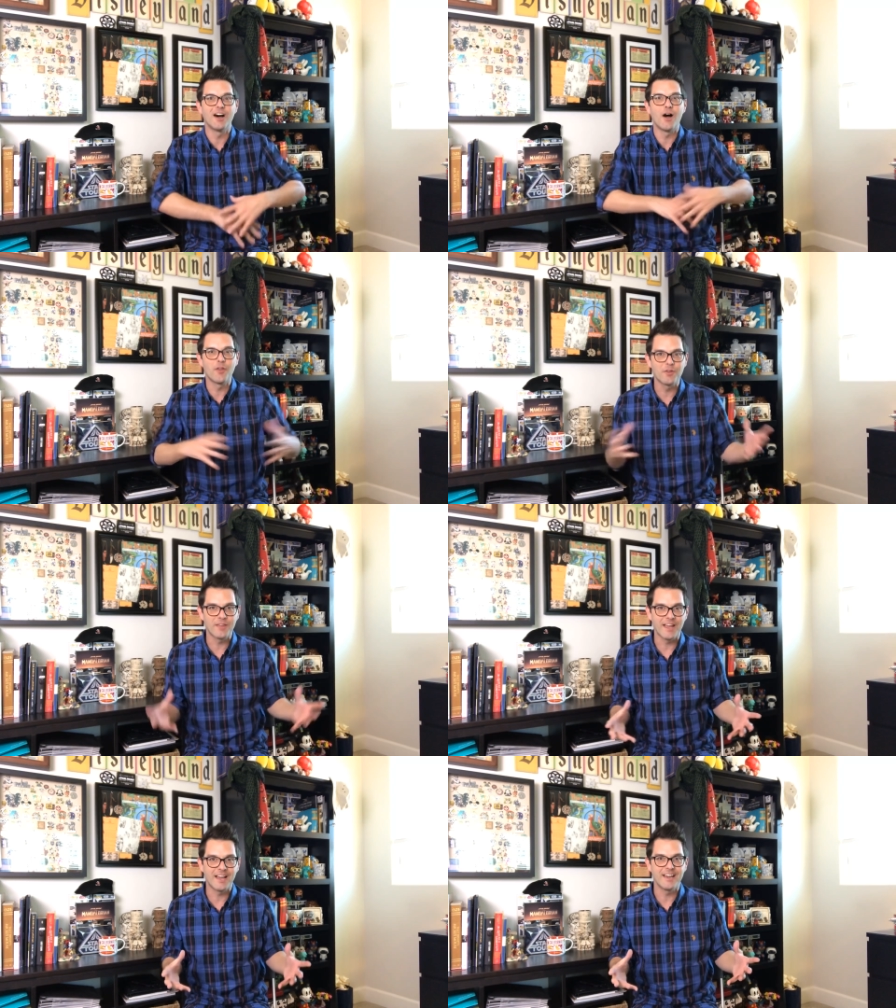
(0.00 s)
other
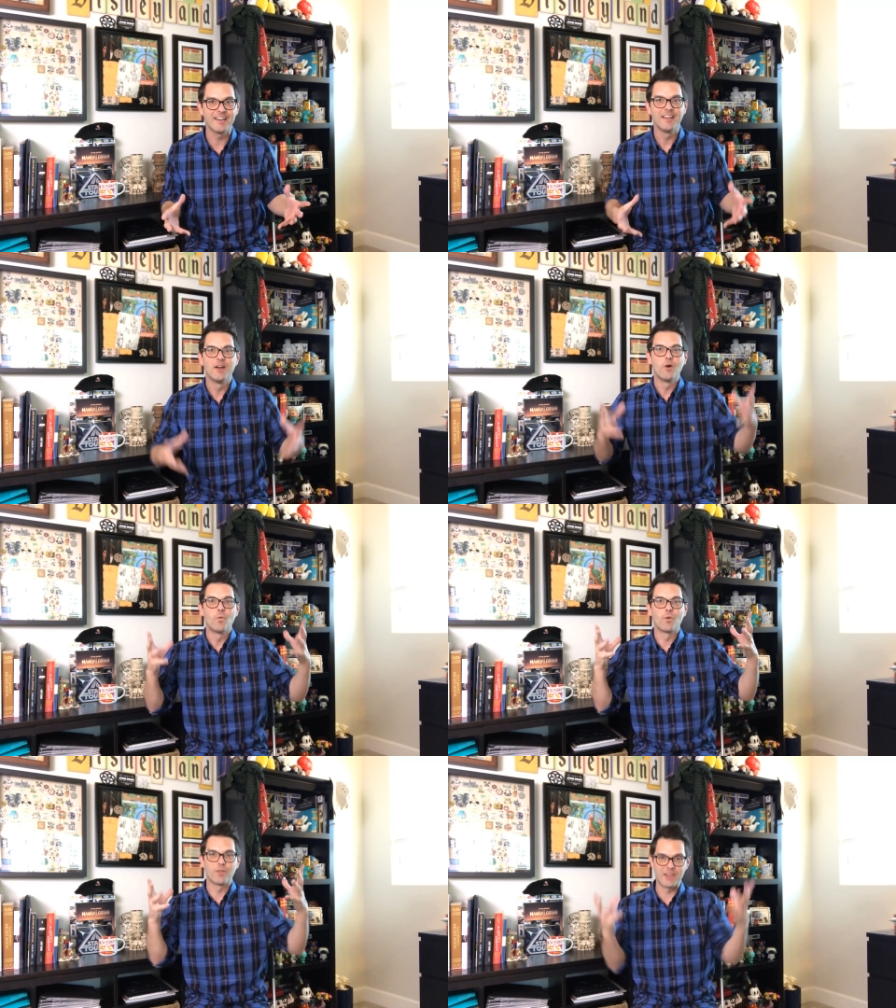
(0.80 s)
than
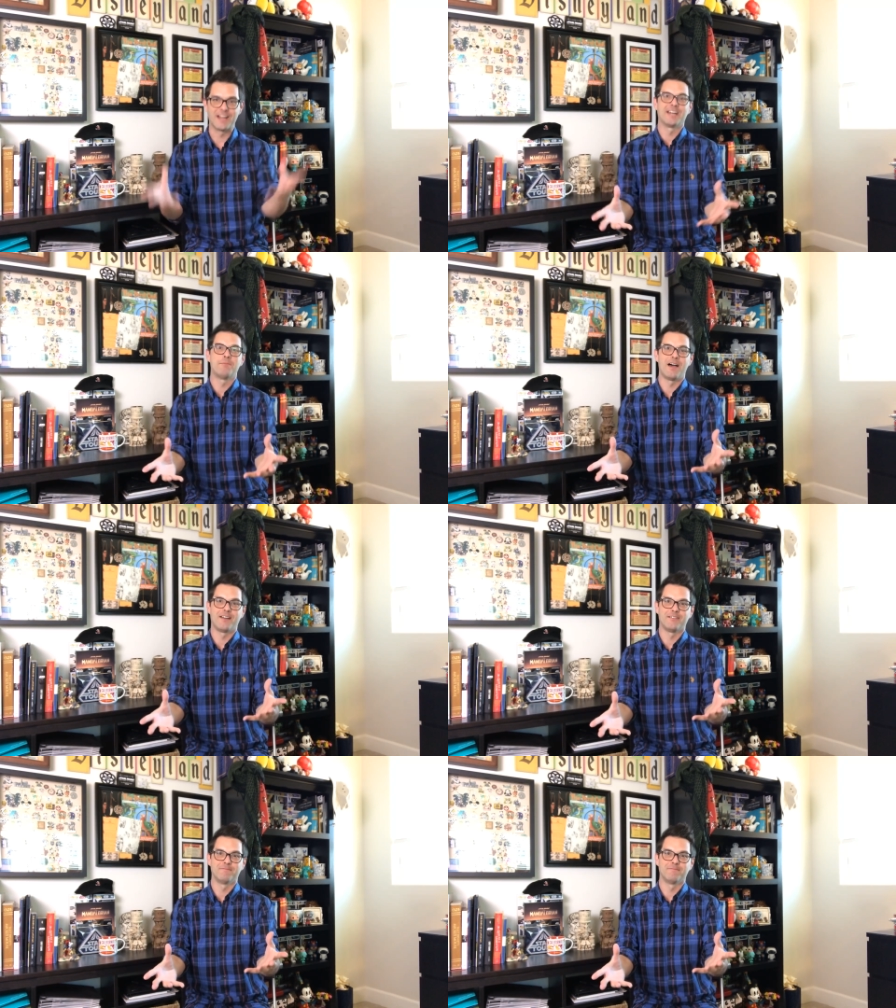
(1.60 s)
we're thinking about it,